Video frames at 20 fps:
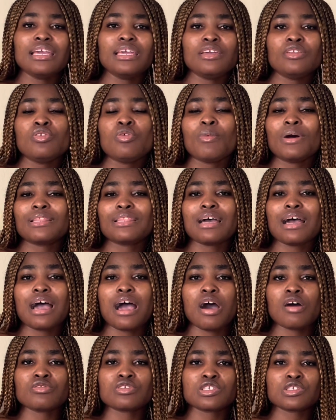no matter
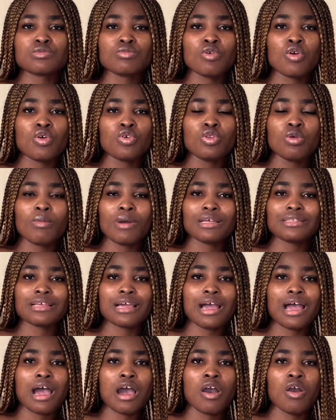how small, no matter
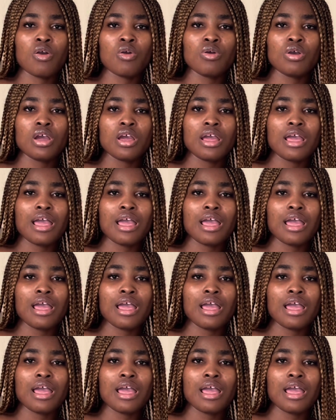how